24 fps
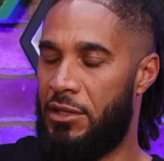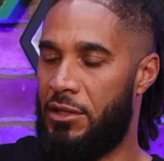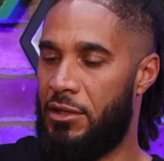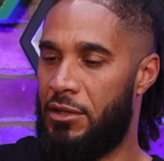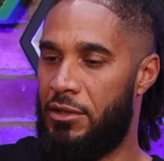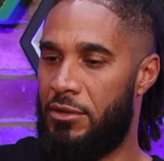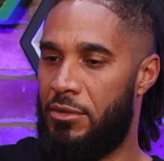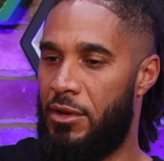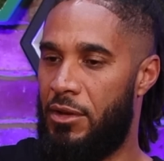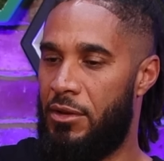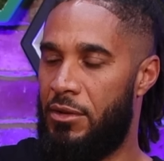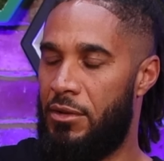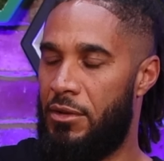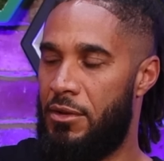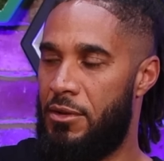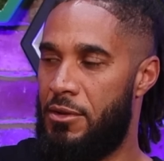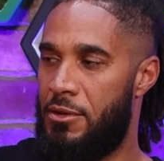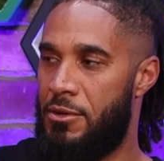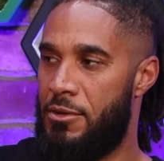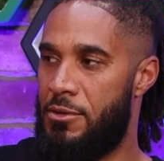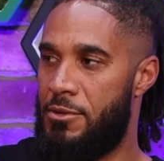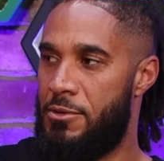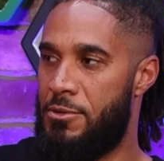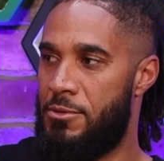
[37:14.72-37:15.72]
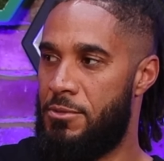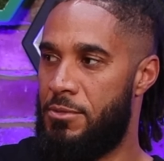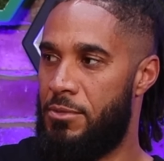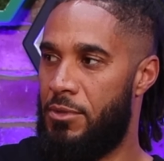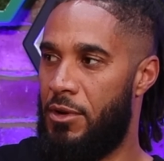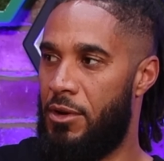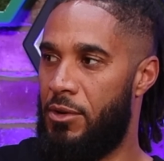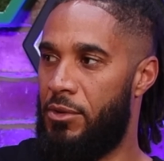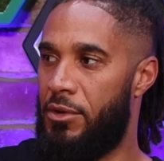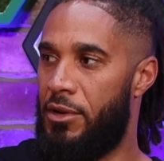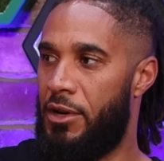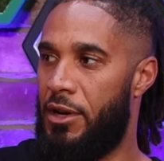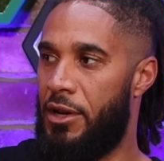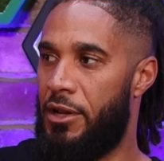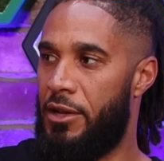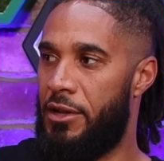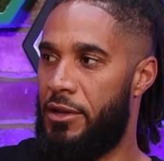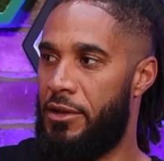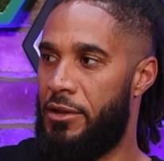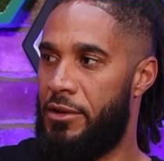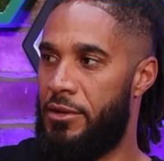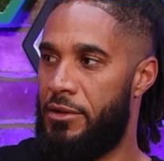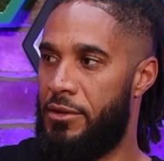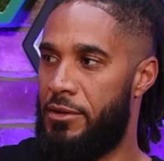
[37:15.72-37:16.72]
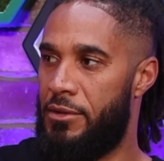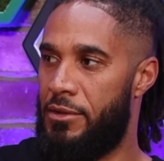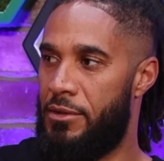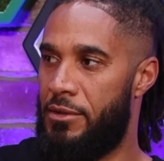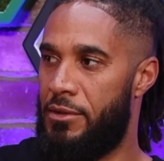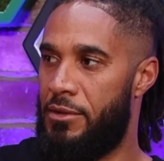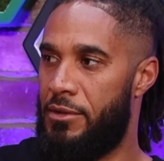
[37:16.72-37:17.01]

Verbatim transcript: classic as well, while we're at